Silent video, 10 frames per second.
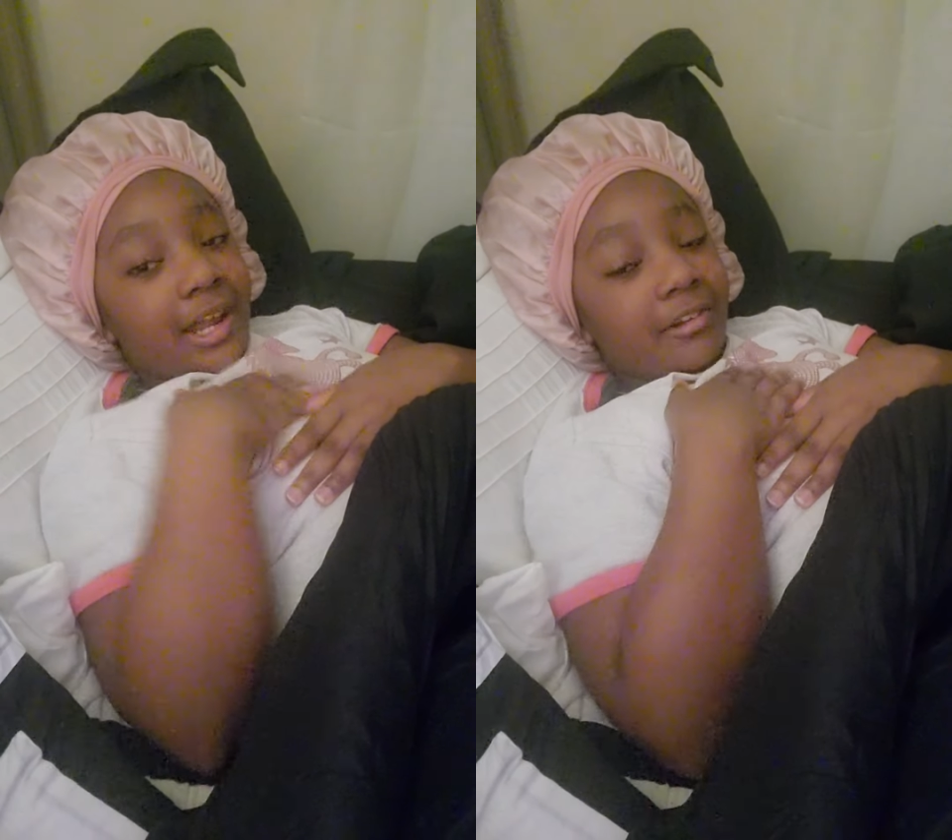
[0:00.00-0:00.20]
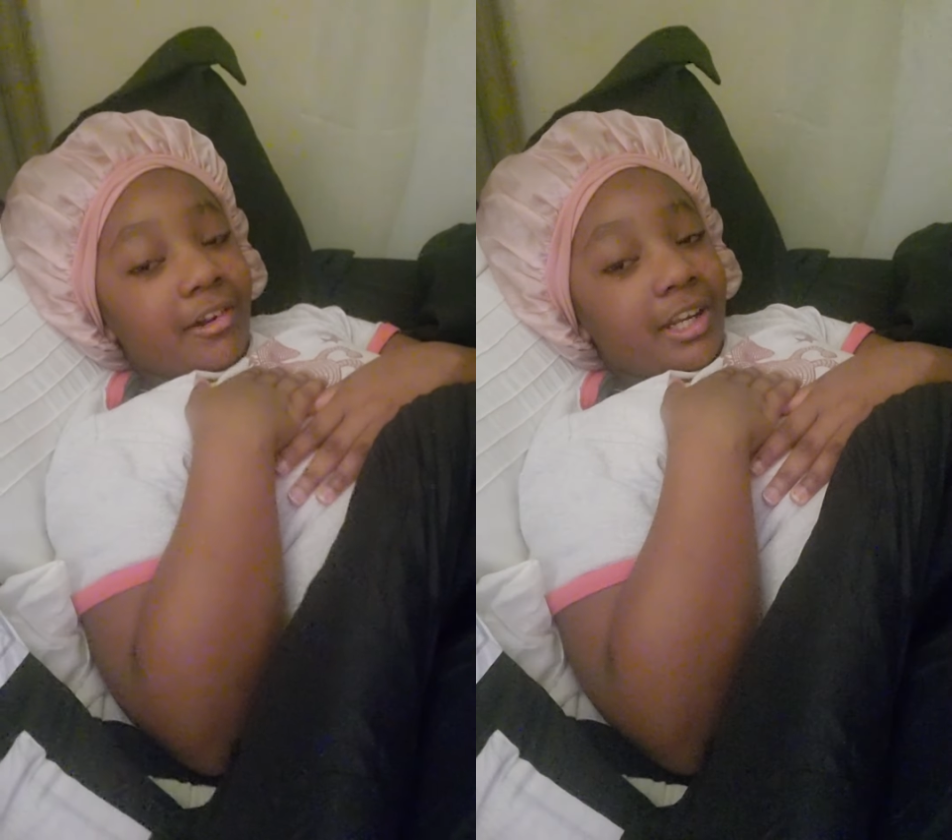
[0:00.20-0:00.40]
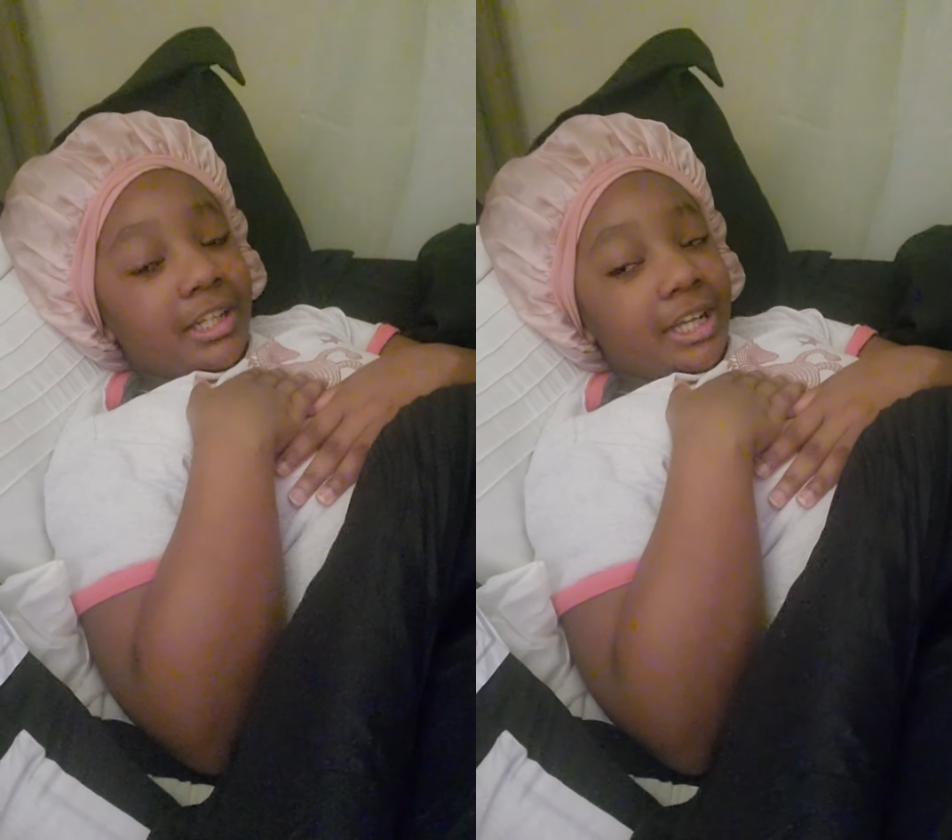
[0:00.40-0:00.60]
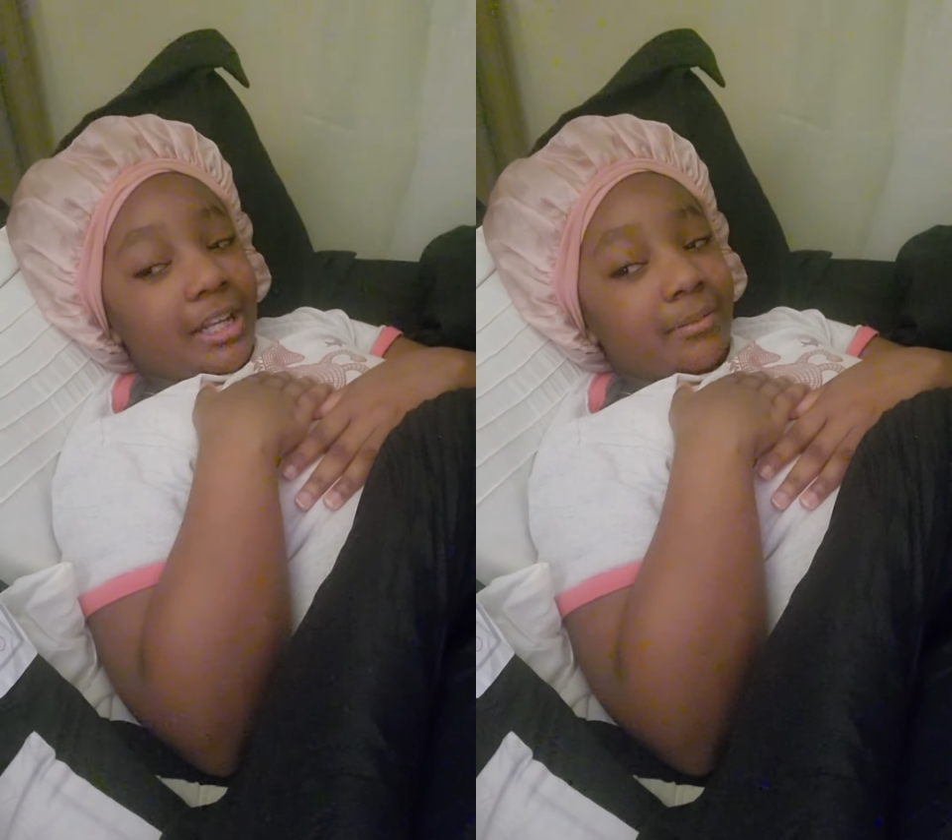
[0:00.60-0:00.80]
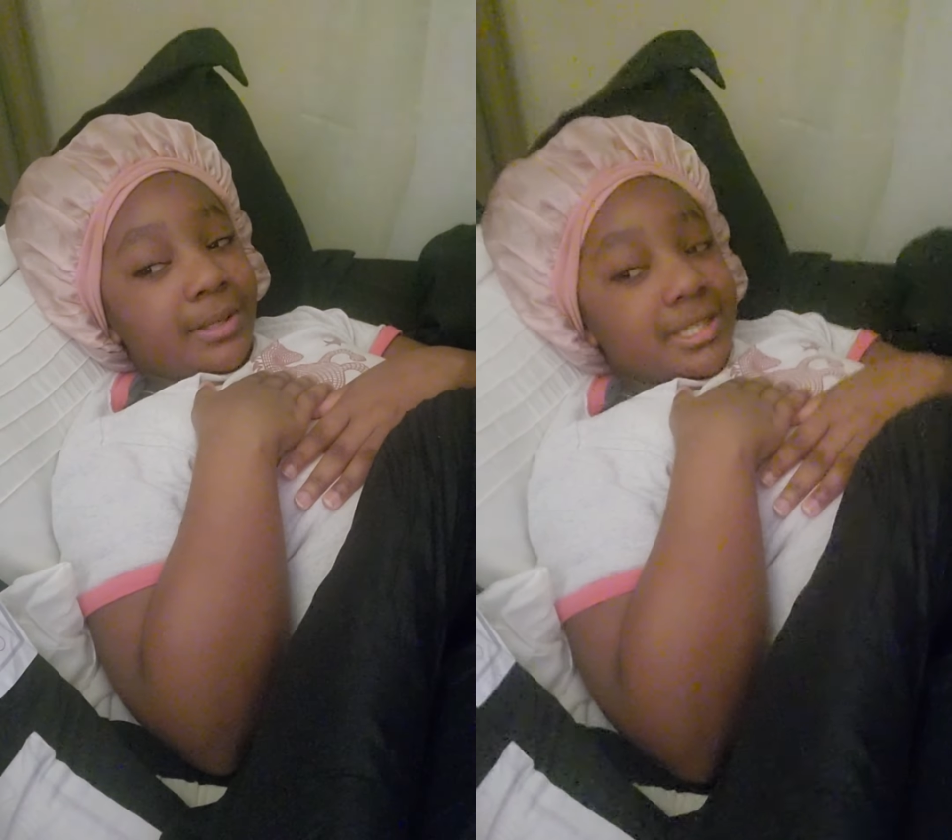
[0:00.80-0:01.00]
I don't got a
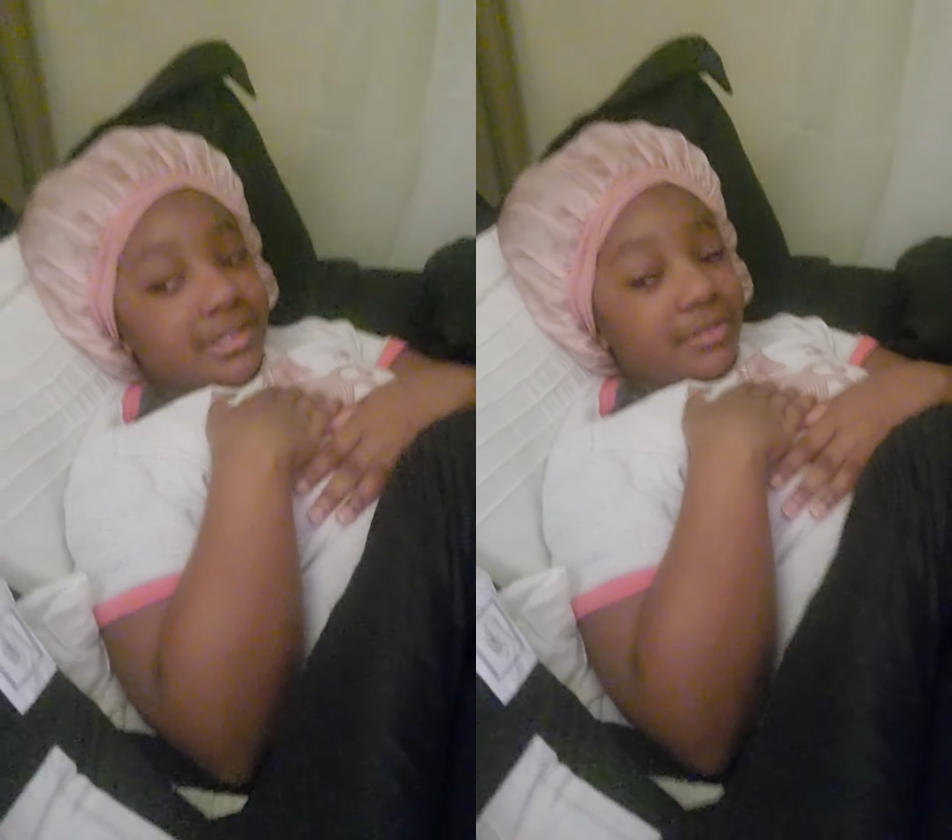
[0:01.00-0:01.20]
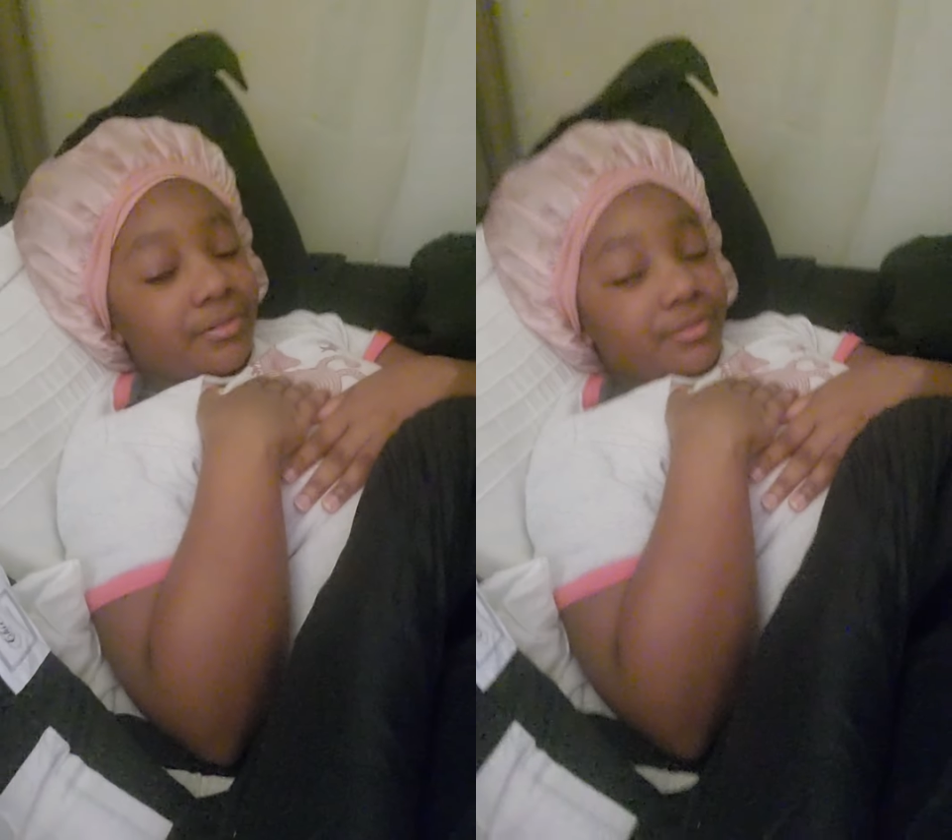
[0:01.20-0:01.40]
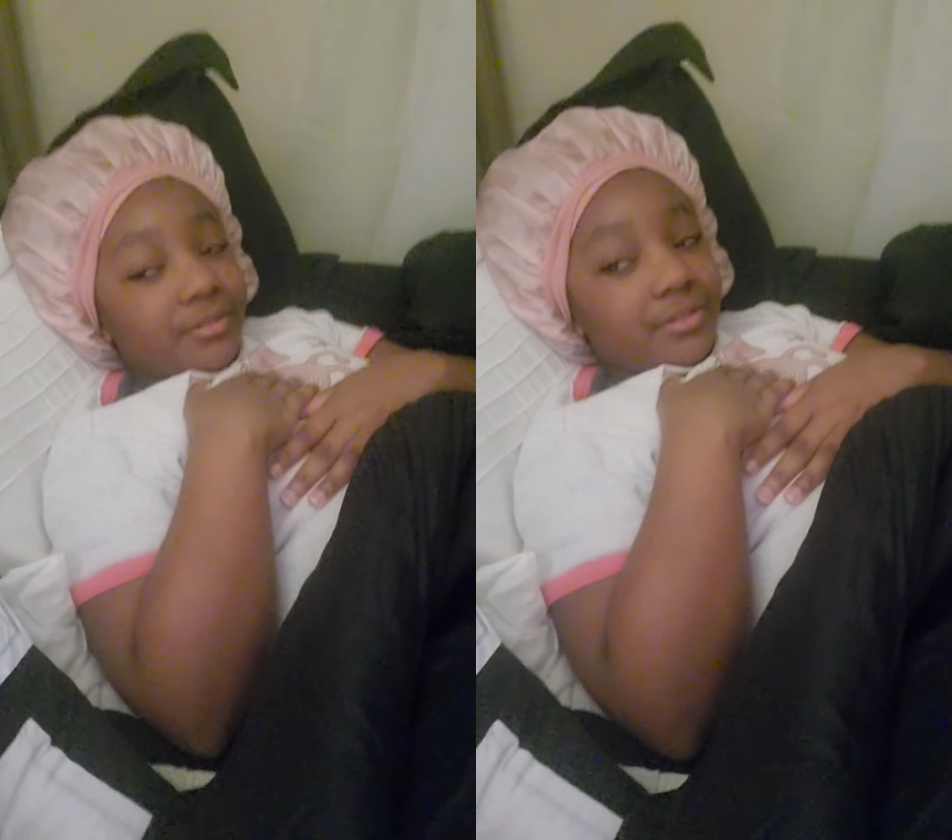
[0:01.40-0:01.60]
dollar myself?